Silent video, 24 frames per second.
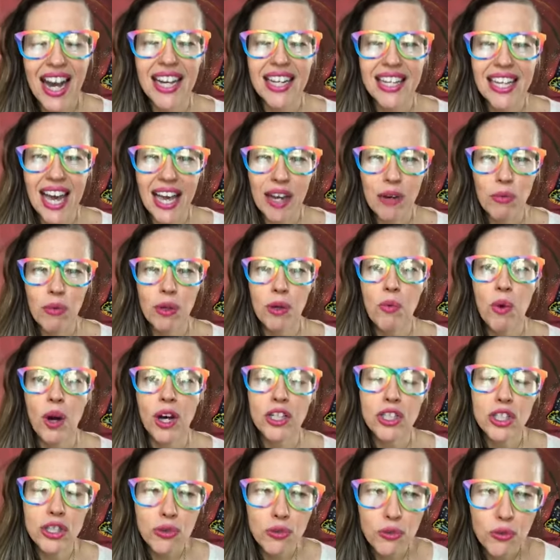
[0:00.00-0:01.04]
Again, we
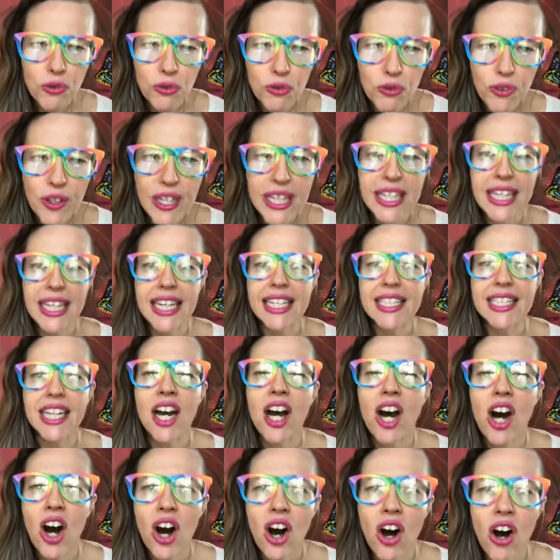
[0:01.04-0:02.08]
want to feel
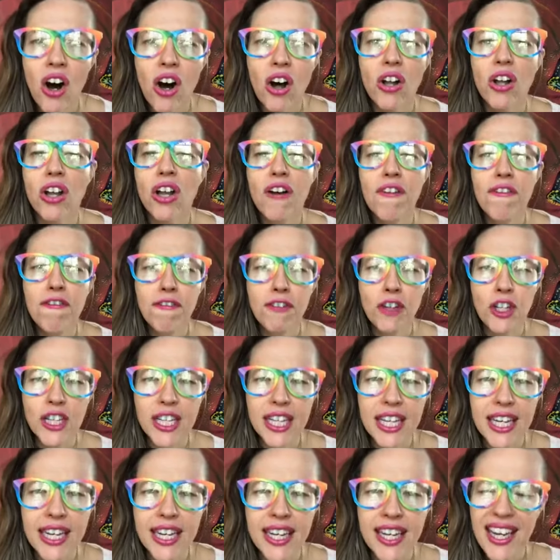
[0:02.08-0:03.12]
it all
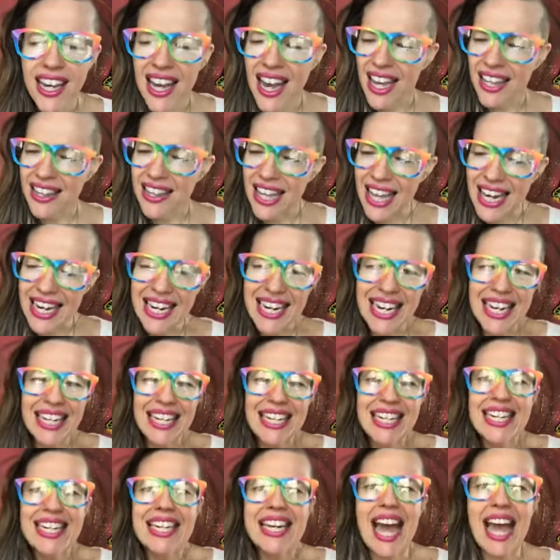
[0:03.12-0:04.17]
fully and let it
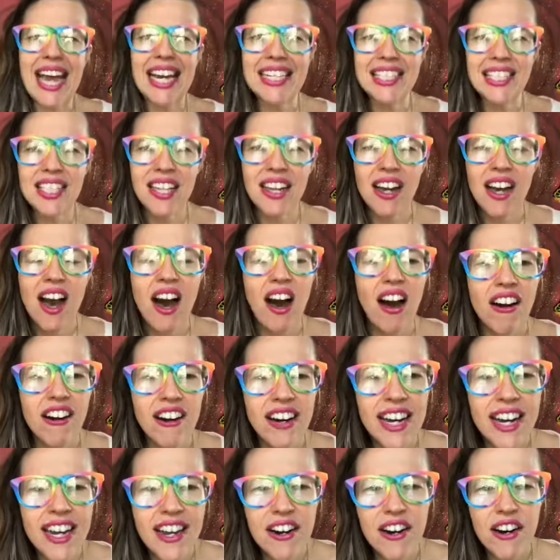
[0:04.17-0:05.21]
ignite
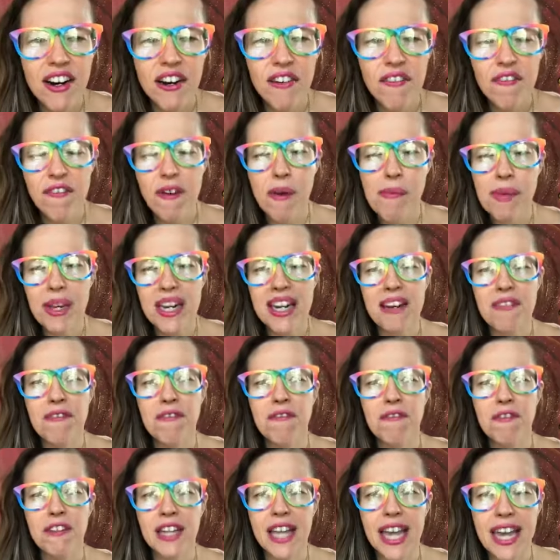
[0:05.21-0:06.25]
our inner
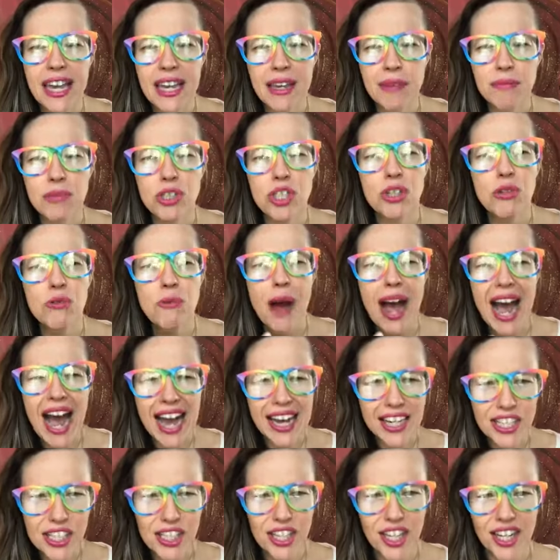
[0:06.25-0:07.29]
feminine flame to
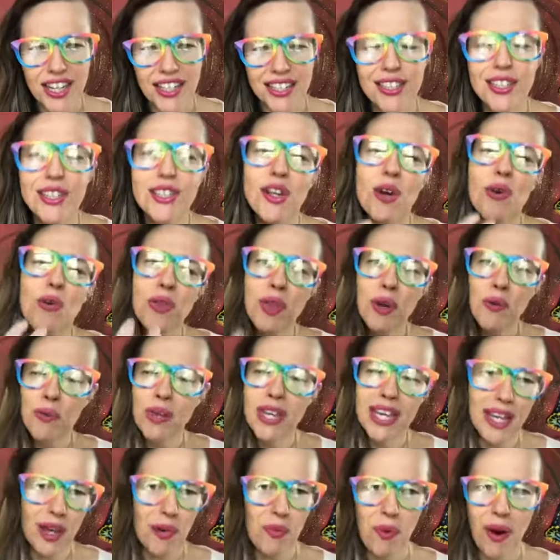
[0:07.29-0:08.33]
action so that
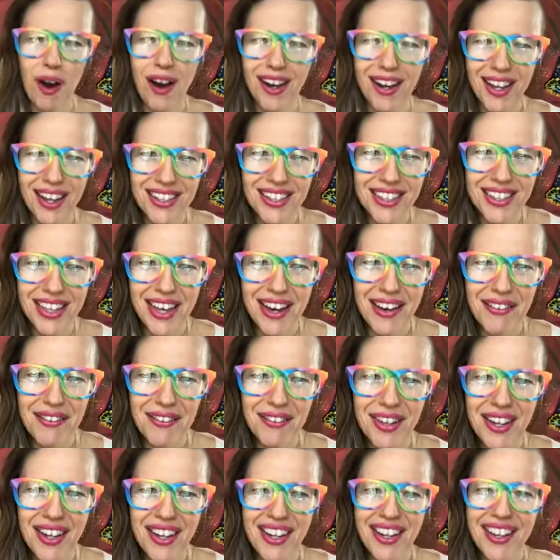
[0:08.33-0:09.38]
we can walk as
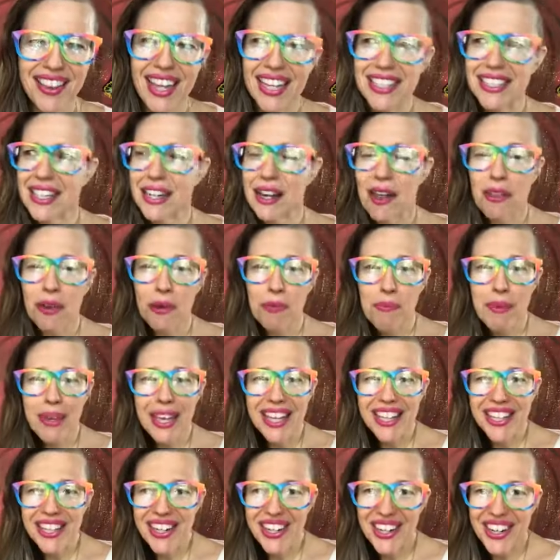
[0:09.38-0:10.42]
love. That's another
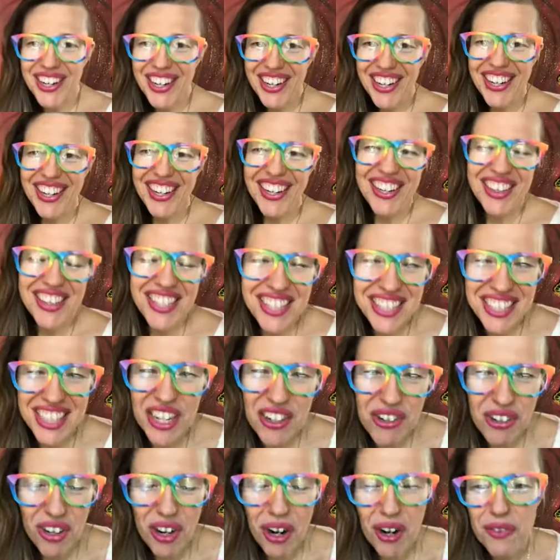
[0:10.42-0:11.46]
pillar in the
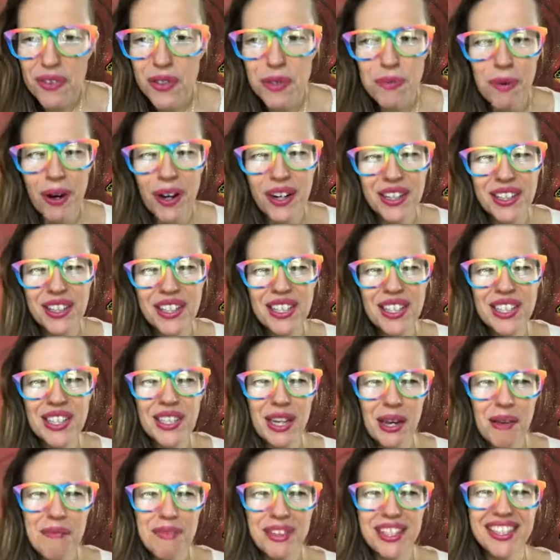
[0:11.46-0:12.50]
sacred art of sparkling
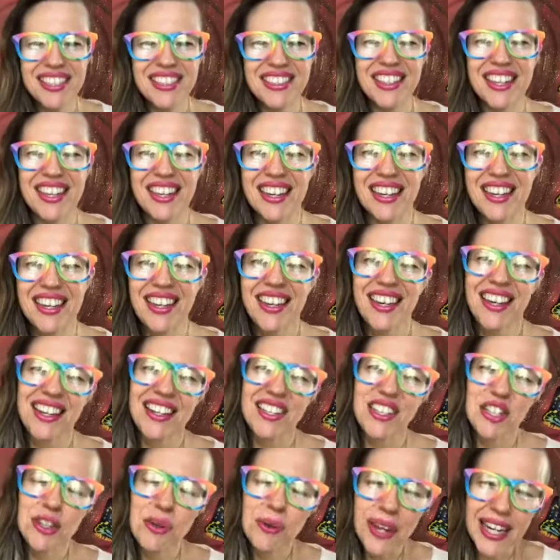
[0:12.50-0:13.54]
shamelessly,
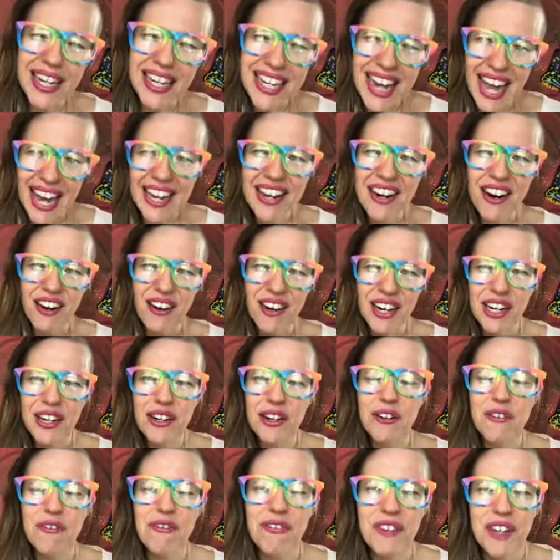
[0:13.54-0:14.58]
is to ignite our
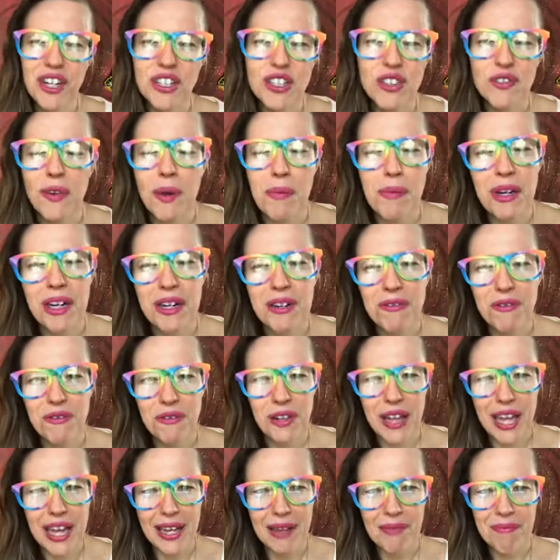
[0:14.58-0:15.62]
inner fierce feminine
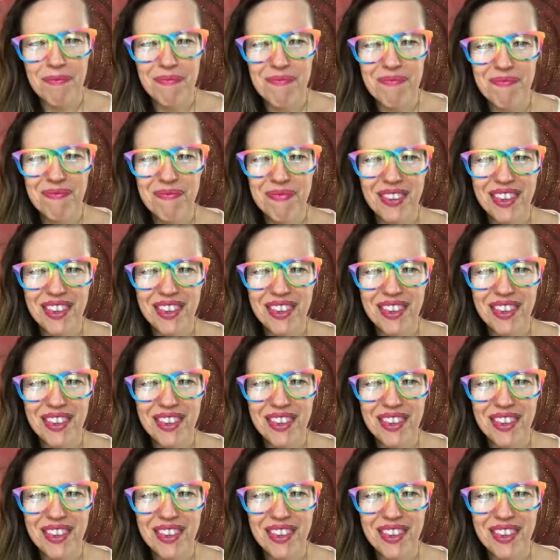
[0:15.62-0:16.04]
flame.